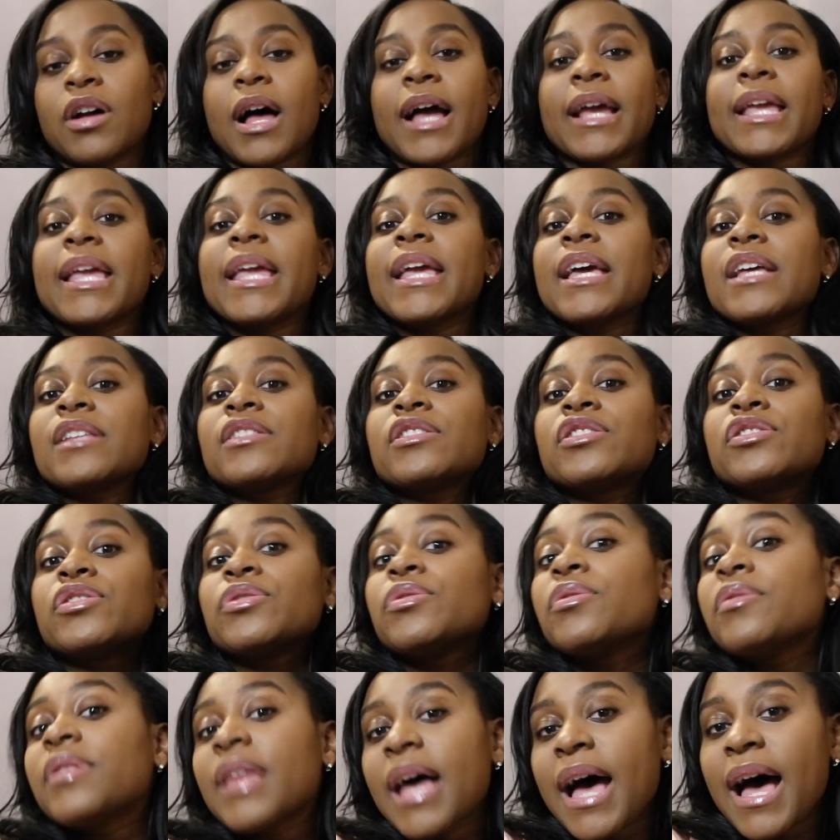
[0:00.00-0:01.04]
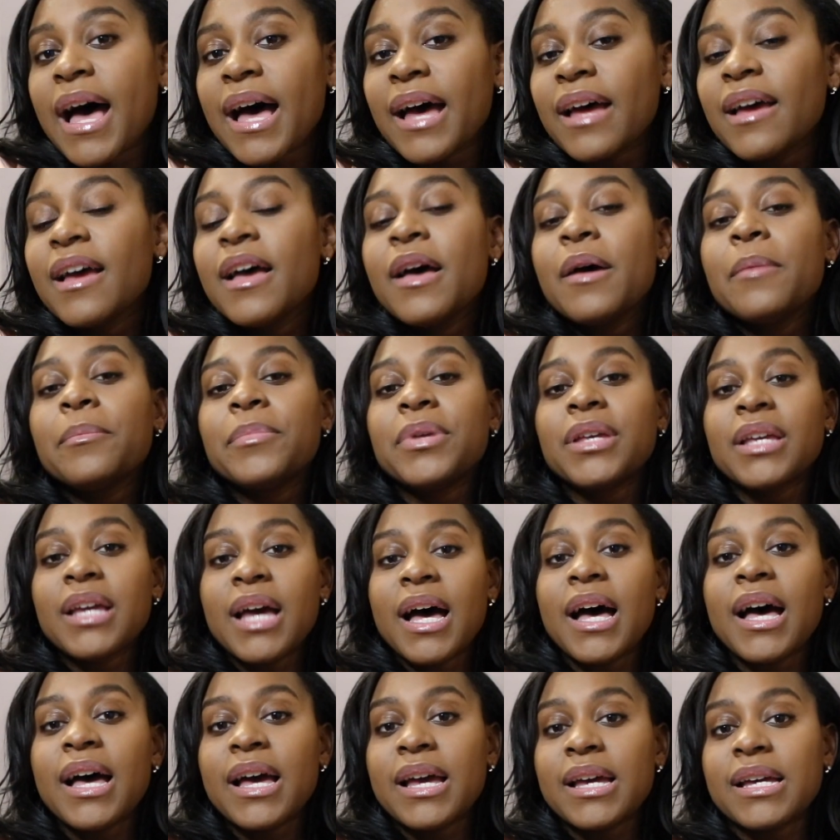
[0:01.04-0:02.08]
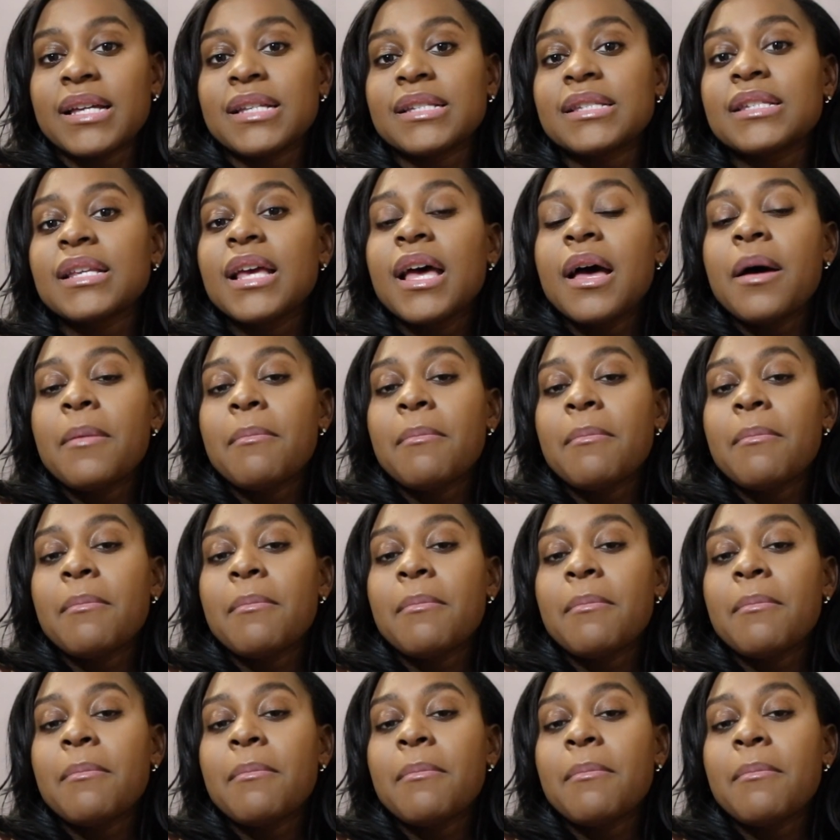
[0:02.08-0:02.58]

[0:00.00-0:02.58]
I can't do that because